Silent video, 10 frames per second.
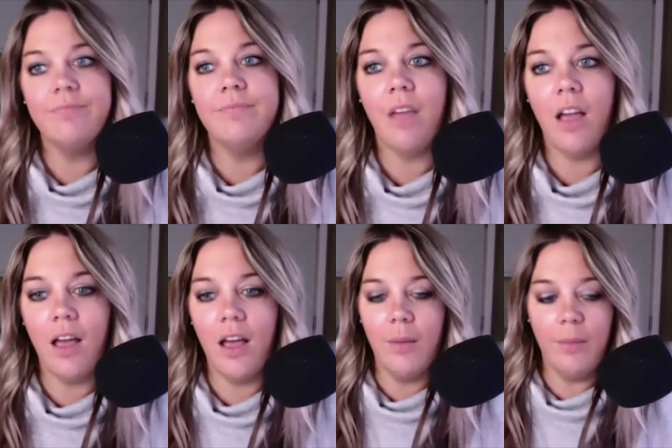
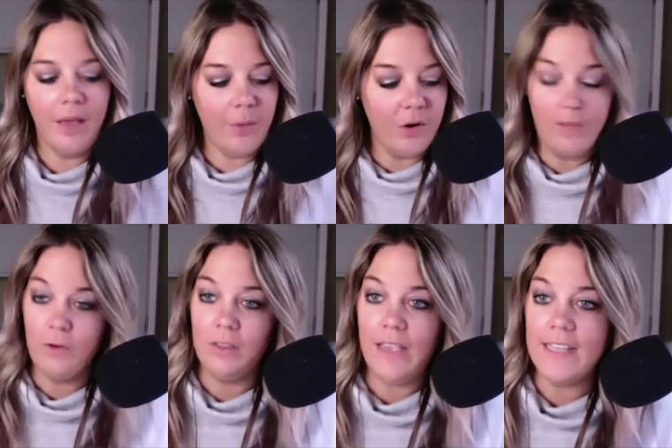Um, I won't
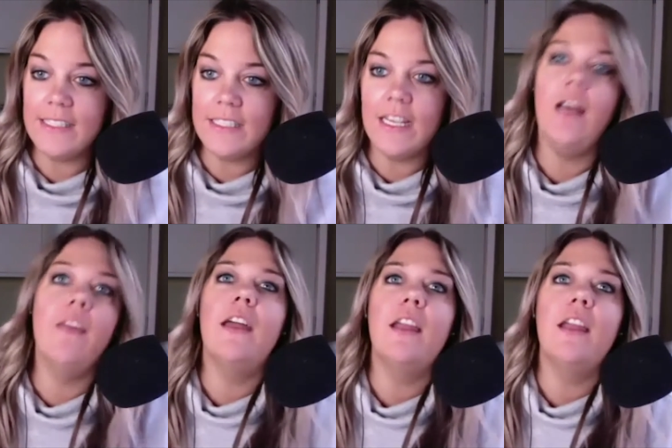even really hesitate on that.